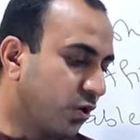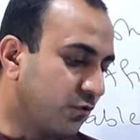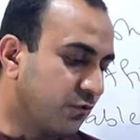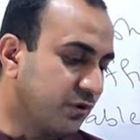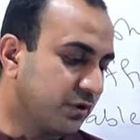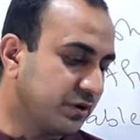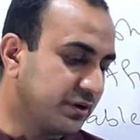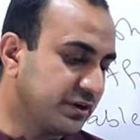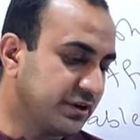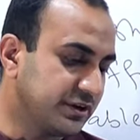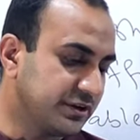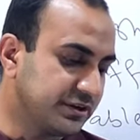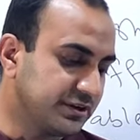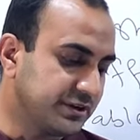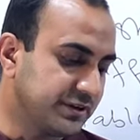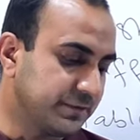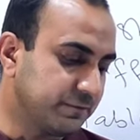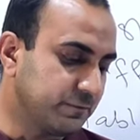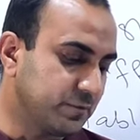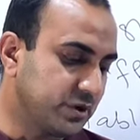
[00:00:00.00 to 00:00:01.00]

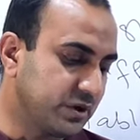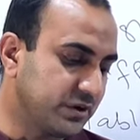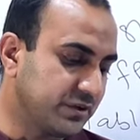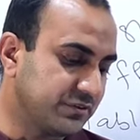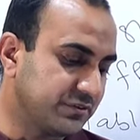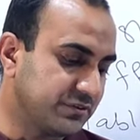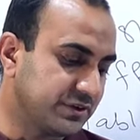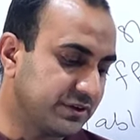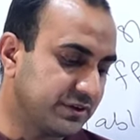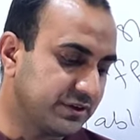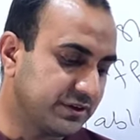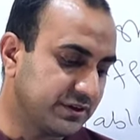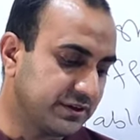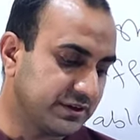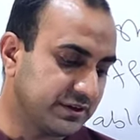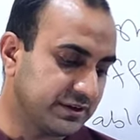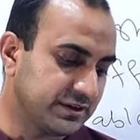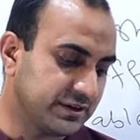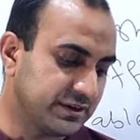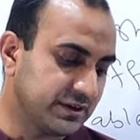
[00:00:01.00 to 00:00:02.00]
Overheating may result
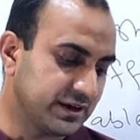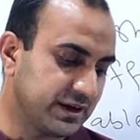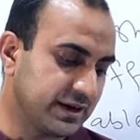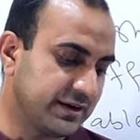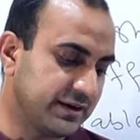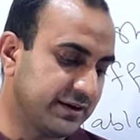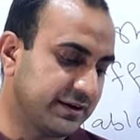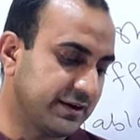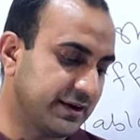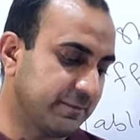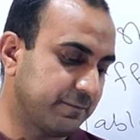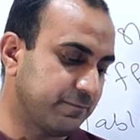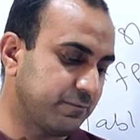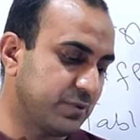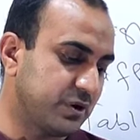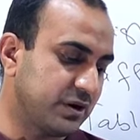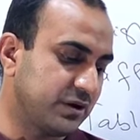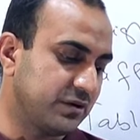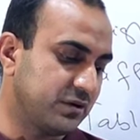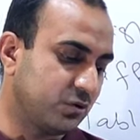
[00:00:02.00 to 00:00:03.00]
in
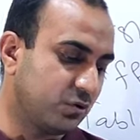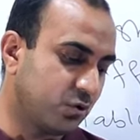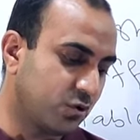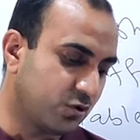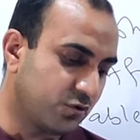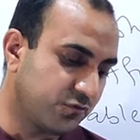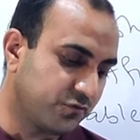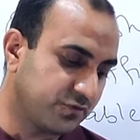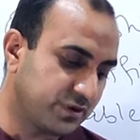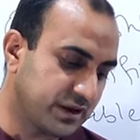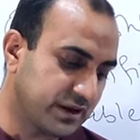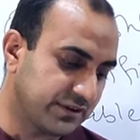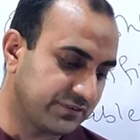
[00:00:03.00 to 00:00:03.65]
entrapment of